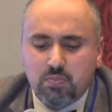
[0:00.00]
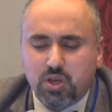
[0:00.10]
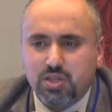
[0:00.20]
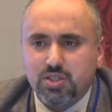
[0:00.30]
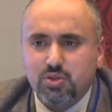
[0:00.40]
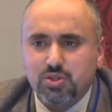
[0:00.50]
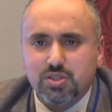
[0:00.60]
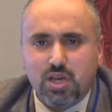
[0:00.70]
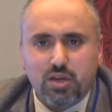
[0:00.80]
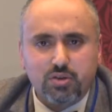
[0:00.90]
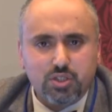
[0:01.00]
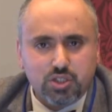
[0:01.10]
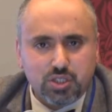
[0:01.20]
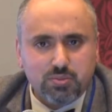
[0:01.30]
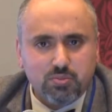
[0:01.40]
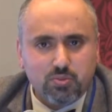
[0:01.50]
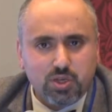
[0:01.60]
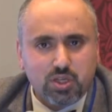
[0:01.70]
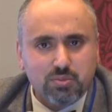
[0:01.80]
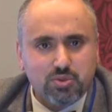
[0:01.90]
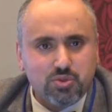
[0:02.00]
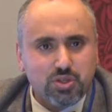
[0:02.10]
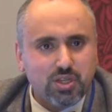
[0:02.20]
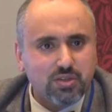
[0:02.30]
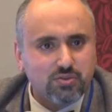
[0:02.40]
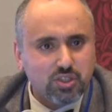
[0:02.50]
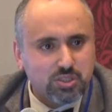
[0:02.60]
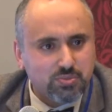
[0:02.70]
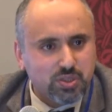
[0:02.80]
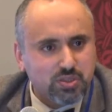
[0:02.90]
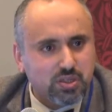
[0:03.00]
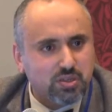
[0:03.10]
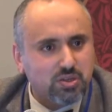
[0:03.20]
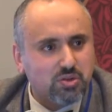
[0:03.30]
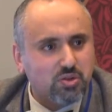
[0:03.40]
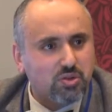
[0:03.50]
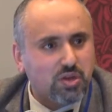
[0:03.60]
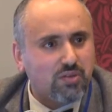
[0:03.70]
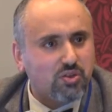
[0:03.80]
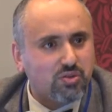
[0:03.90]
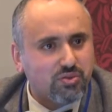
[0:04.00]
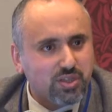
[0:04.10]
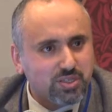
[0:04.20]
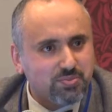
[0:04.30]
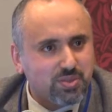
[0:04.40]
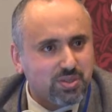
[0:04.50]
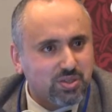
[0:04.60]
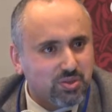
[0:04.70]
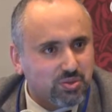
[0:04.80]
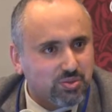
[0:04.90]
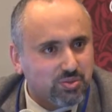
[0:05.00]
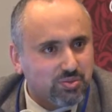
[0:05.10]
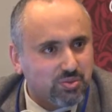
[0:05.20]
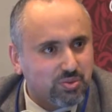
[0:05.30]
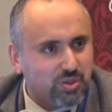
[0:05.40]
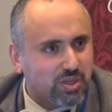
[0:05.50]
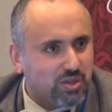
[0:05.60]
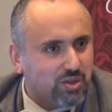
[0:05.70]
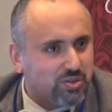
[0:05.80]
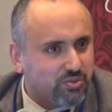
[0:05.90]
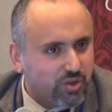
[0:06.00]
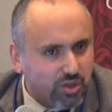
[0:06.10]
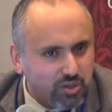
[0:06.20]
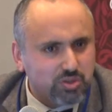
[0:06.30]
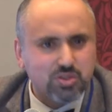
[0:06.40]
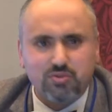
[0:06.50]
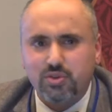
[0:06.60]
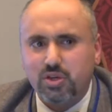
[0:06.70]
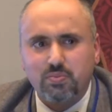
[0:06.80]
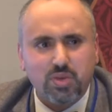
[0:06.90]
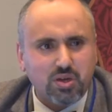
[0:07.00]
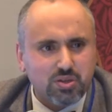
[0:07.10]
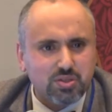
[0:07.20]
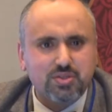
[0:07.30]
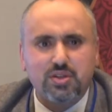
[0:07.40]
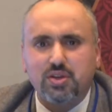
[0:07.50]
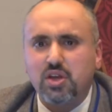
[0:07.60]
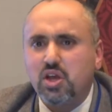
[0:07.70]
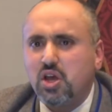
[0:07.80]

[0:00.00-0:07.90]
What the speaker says: Because it uses honor and shame when it comes to the Day of Judgment and you're having your face be, you know, looking all different colors and very embarrassed, and